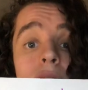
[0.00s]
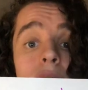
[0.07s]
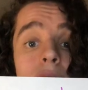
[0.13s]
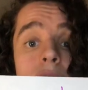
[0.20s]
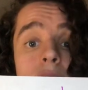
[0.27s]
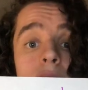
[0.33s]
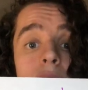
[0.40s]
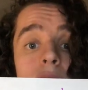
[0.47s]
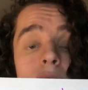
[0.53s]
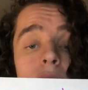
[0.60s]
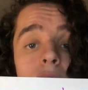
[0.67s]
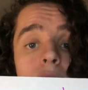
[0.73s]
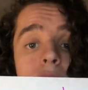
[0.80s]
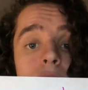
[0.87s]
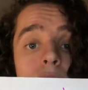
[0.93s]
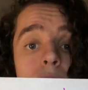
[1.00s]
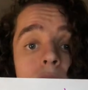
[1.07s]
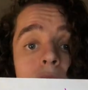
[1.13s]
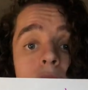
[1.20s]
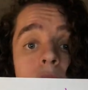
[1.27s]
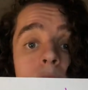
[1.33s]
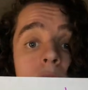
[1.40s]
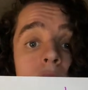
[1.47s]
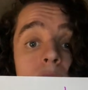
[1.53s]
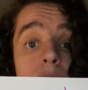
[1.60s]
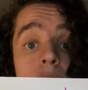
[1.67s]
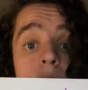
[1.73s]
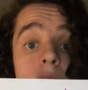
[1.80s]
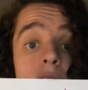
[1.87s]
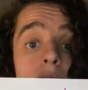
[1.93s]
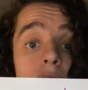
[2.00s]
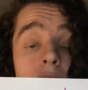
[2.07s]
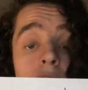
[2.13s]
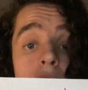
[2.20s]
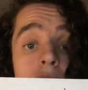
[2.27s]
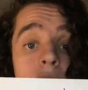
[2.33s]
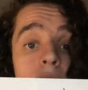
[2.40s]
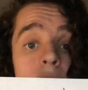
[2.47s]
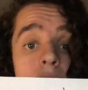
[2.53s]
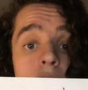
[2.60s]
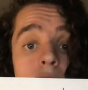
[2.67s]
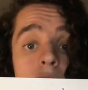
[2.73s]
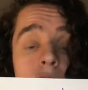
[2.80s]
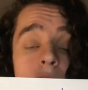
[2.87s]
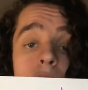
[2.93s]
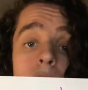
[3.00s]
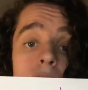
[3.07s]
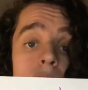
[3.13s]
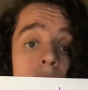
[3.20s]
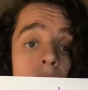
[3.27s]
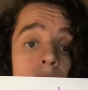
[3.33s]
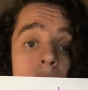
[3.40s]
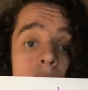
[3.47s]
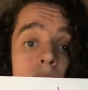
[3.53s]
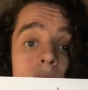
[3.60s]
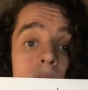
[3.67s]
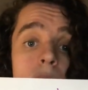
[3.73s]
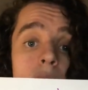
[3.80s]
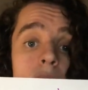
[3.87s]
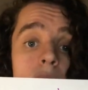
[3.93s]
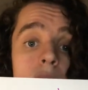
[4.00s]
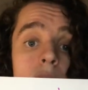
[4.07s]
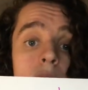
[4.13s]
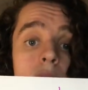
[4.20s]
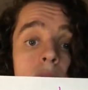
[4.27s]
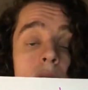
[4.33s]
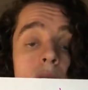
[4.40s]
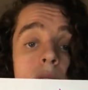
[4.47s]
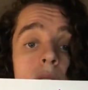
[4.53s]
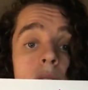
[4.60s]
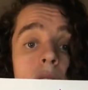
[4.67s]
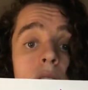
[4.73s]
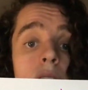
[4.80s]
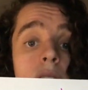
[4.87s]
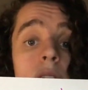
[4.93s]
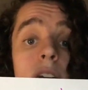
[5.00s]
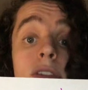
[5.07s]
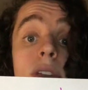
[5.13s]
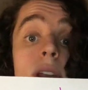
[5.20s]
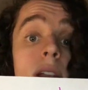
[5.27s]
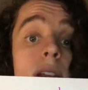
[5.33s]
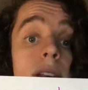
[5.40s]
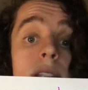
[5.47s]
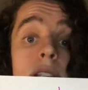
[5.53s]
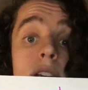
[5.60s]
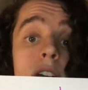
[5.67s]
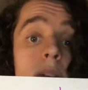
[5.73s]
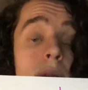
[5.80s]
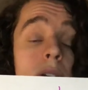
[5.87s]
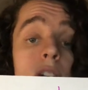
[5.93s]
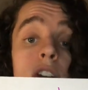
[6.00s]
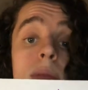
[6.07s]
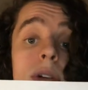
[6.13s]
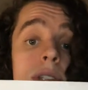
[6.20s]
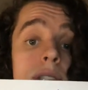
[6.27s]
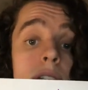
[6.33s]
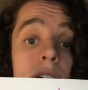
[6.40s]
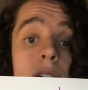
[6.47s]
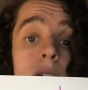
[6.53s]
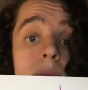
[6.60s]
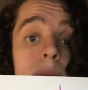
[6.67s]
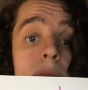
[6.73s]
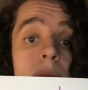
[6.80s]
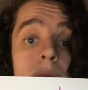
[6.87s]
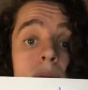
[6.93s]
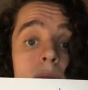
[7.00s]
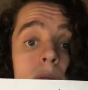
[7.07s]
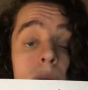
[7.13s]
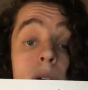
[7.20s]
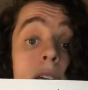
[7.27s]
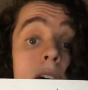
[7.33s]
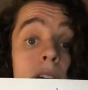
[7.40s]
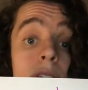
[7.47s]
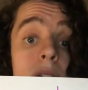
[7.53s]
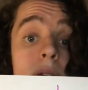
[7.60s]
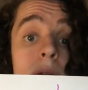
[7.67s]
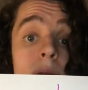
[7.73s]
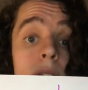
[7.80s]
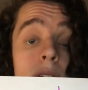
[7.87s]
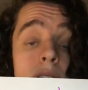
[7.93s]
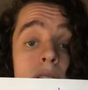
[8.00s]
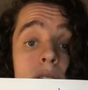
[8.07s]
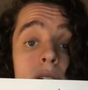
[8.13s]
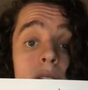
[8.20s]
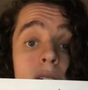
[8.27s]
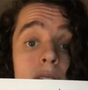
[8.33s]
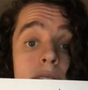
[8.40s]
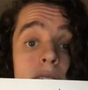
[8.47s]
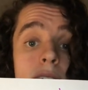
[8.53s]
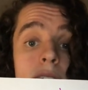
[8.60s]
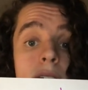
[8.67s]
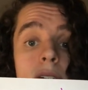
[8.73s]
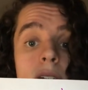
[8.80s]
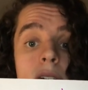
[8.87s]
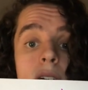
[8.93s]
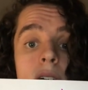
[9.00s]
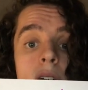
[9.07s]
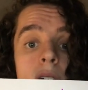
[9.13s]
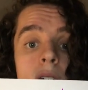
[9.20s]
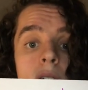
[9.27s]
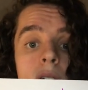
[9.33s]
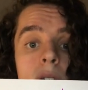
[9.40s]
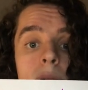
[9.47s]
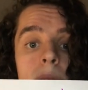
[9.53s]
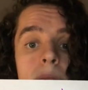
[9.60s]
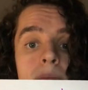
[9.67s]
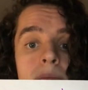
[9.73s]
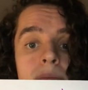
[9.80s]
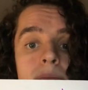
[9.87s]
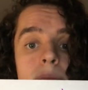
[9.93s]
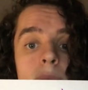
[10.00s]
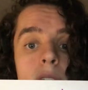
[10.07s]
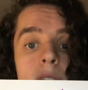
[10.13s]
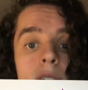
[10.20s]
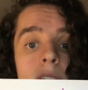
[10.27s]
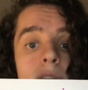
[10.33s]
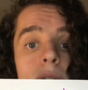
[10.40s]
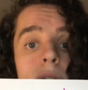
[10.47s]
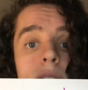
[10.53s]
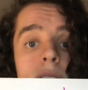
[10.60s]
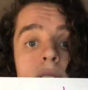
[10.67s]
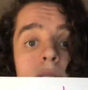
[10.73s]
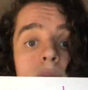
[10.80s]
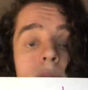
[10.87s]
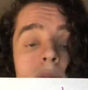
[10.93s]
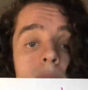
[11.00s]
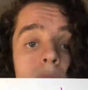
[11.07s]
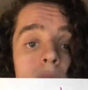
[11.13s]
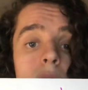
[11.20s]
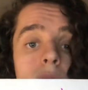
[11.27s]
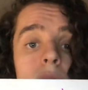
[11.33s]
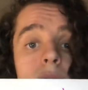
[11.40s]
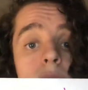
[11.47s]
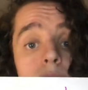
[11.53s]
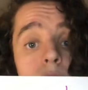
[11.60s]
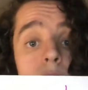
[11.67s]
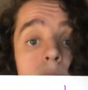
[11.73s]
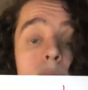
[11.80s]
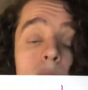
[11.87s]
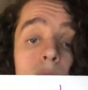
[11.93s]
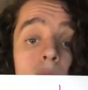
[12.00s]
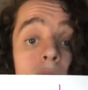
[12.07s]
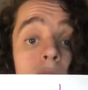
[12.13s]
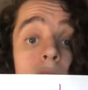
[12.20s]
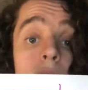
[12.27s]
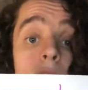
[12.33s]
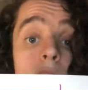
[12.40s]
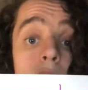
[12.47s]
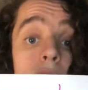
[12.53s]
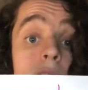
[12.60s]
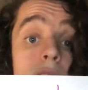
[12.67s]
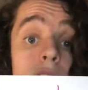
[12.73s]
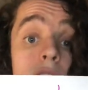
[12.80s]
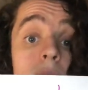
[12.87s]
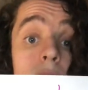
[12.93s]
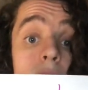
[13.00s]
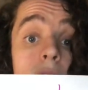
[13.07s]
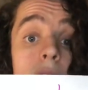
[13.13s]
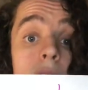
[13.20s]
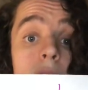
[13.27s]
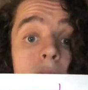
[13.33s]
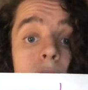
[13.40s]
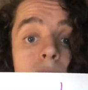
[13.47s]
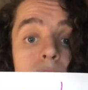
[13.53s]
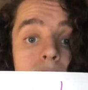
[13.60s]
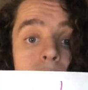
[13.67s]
lattes are sort of the most basic variation of a latte. Of course, this is you adding, vanilla syrup, caramel syrup, what have you, into your latte. And of course, these will impart whatever flavor of the syrup you're adding.